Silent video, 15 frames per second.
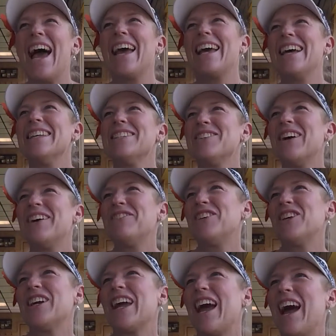I guess
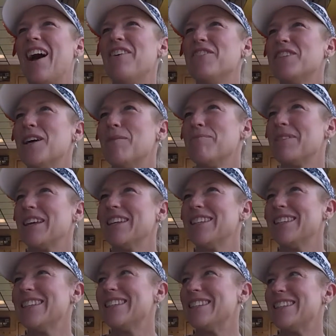after you have
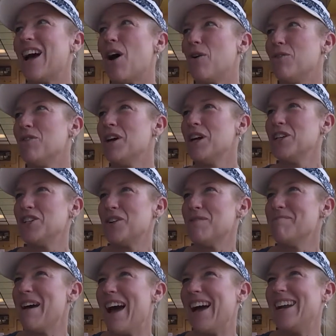something so
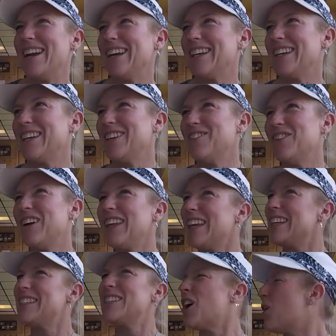traumatic, you
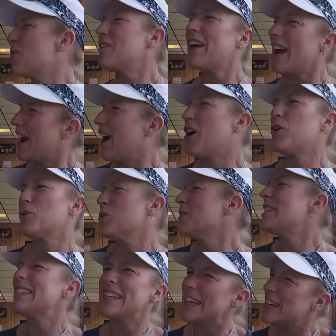really don't care who
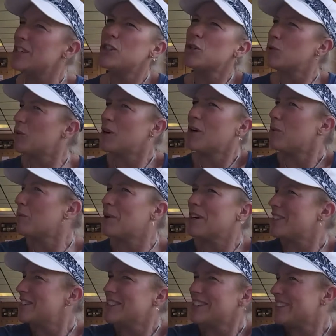sees you or
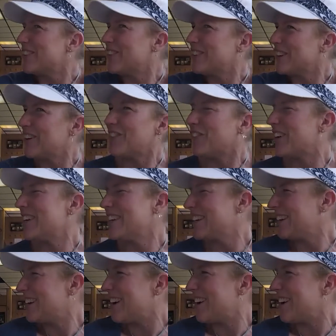what you're doing or what, is going